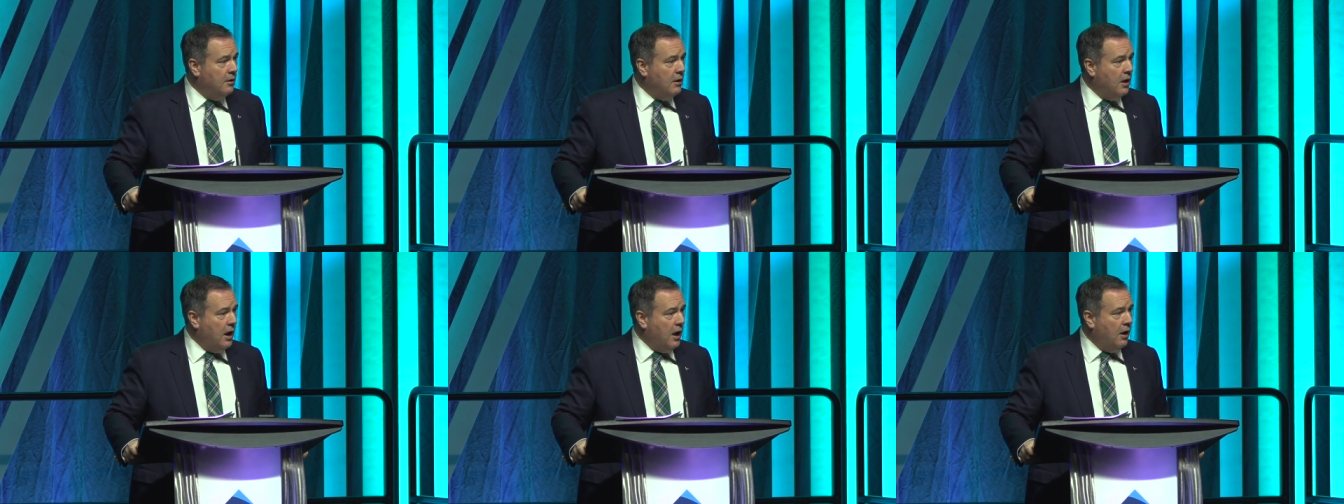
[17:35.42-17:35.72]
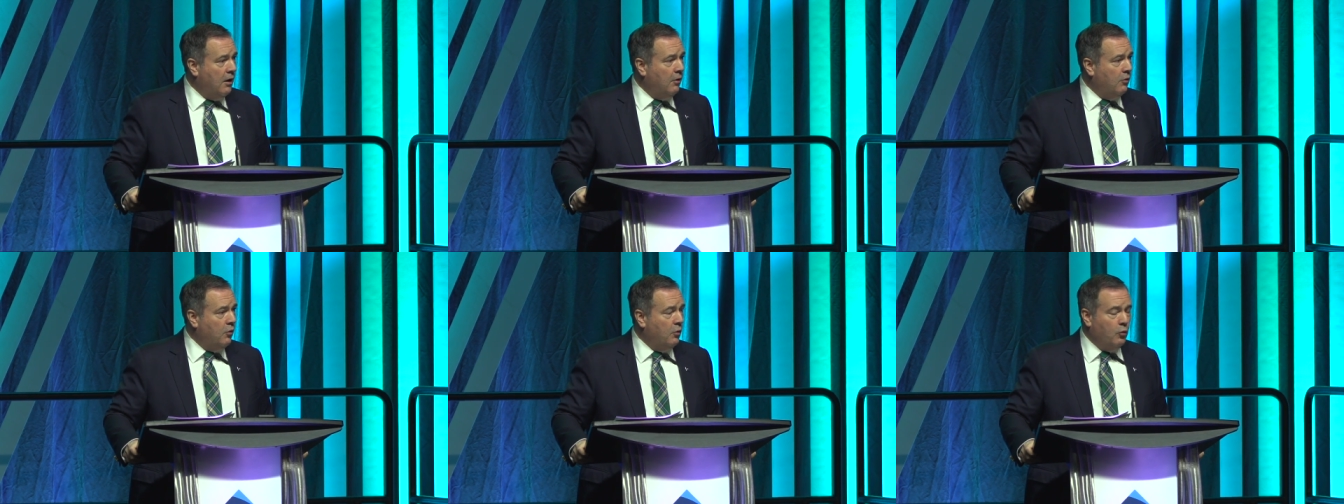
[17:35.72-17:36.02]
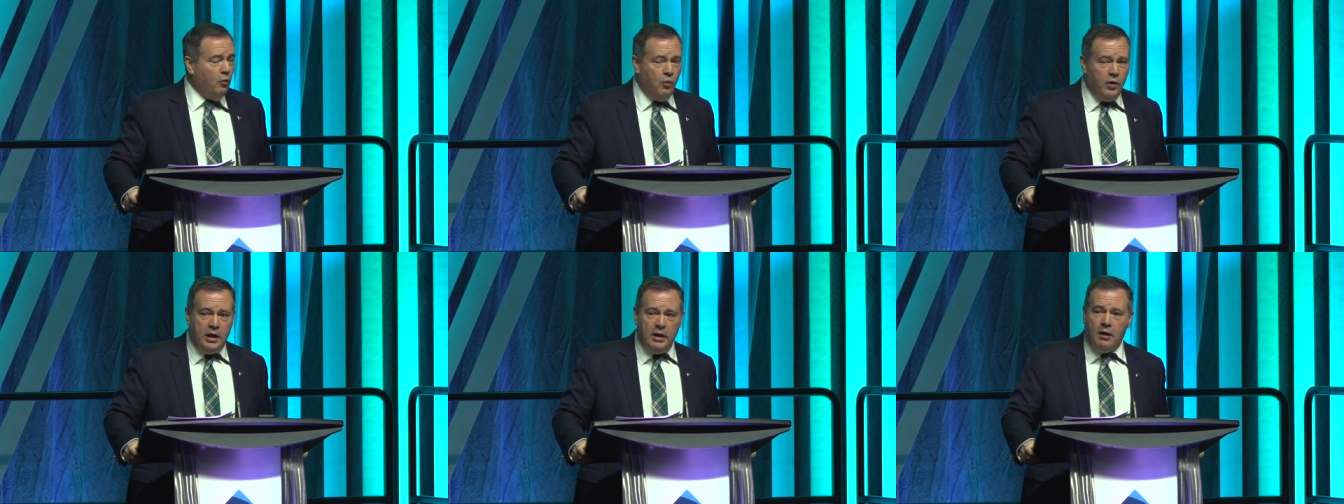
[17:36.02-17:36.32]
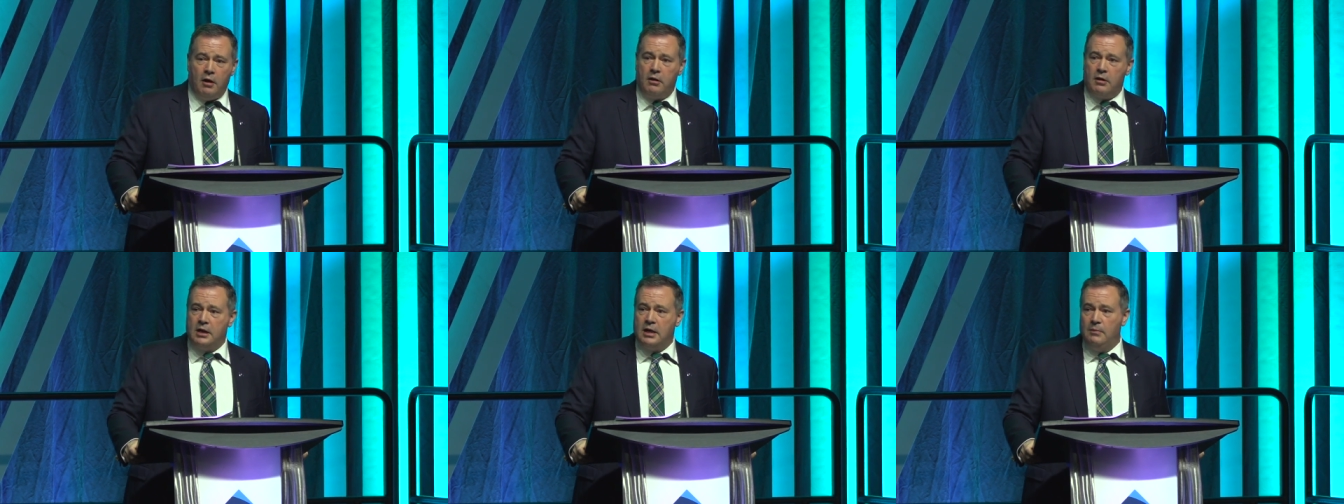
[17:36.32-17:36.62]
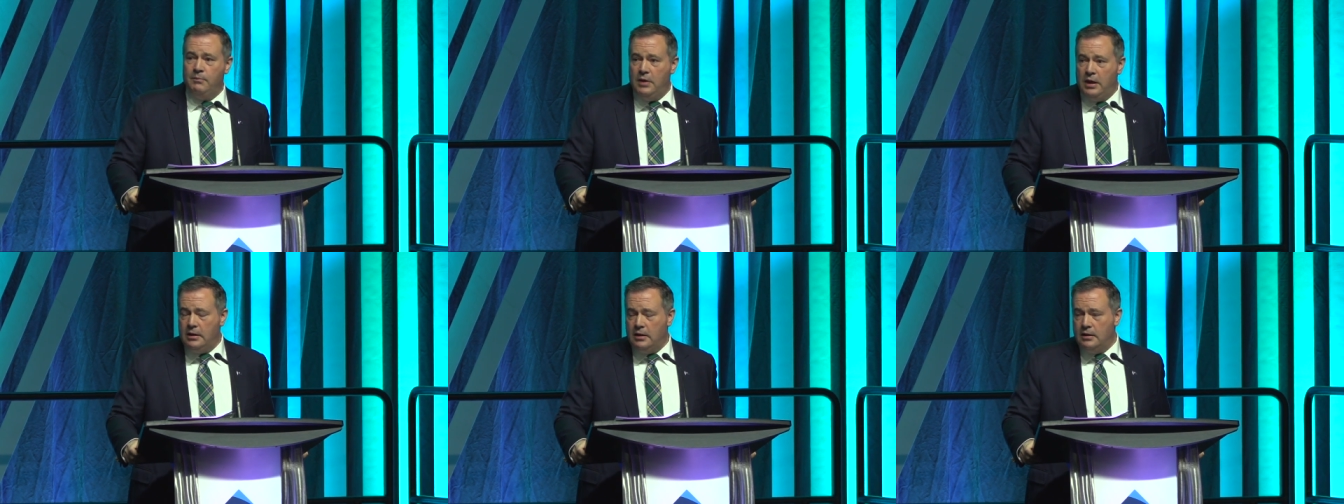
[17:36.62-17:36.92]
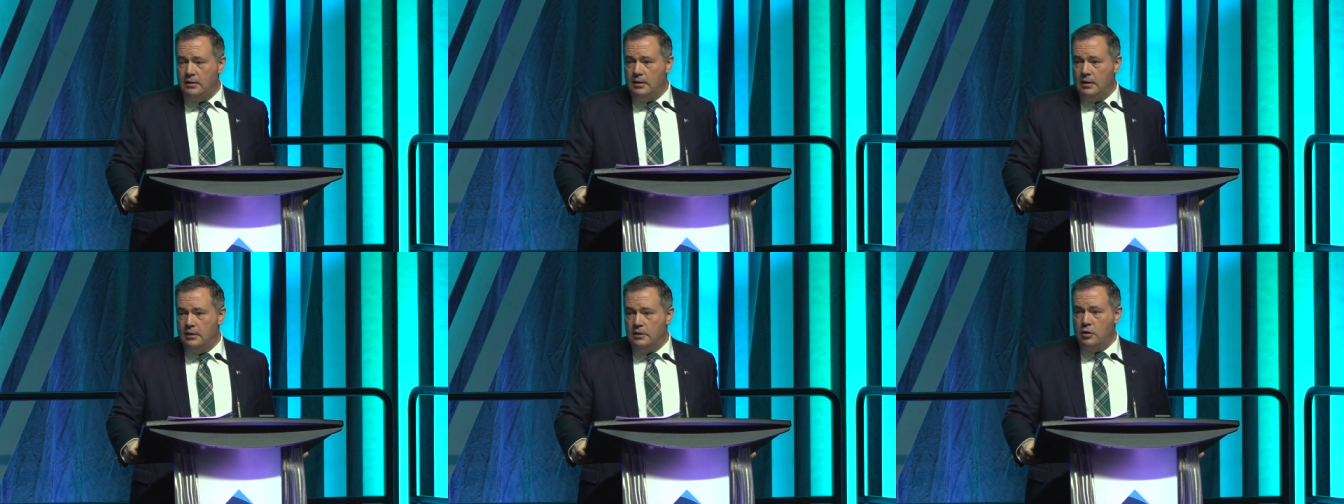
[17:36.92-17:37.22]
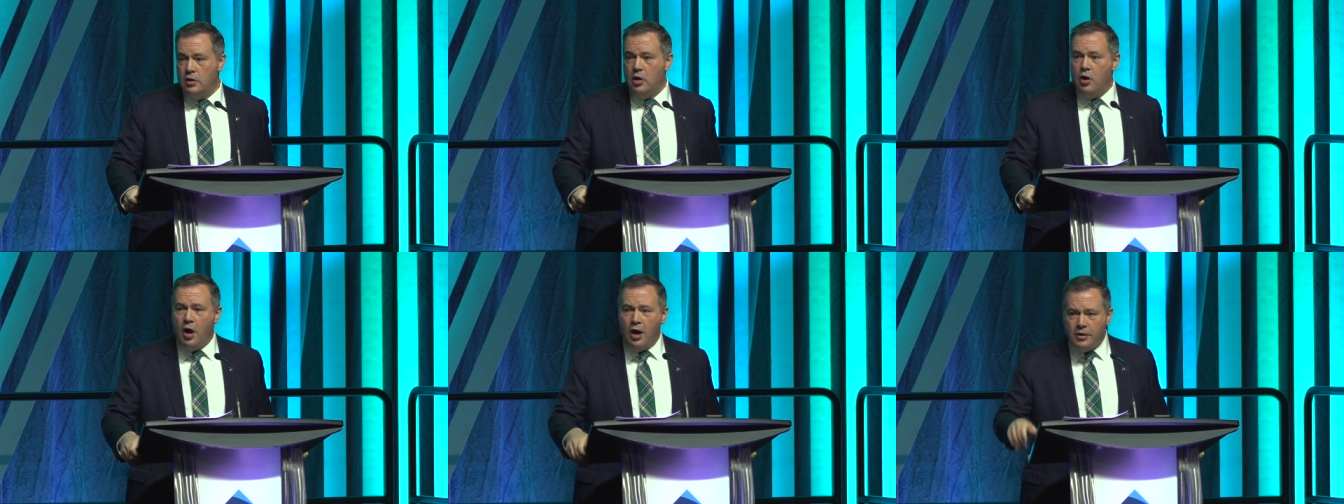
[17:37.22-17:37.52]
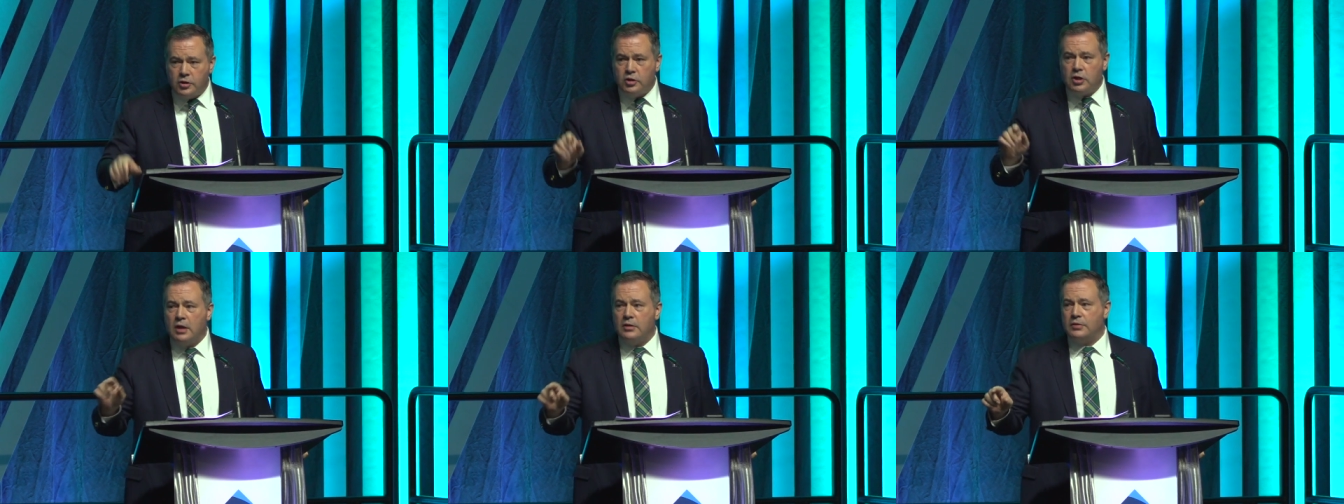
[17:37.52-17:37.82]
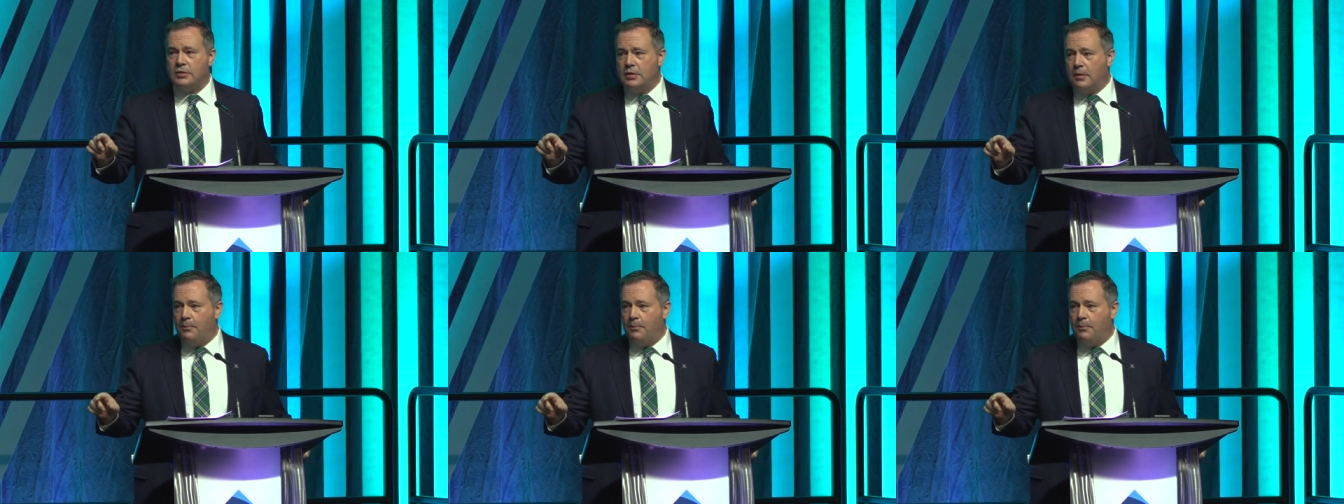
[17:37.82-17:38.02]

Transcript: Uh, we are committed not just